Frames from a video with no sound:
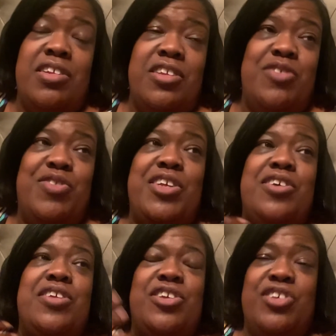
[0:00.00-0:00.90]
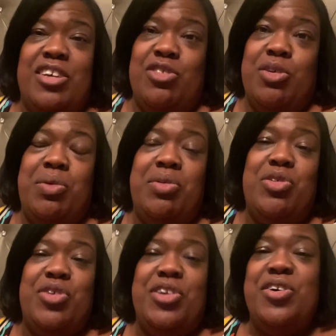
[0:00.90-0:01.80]
this video, let you guys know what was
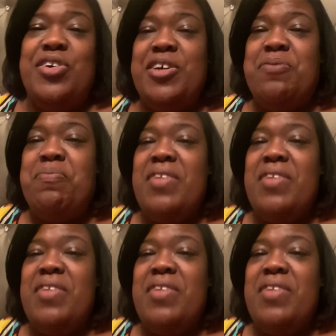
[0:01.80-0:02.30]
going on.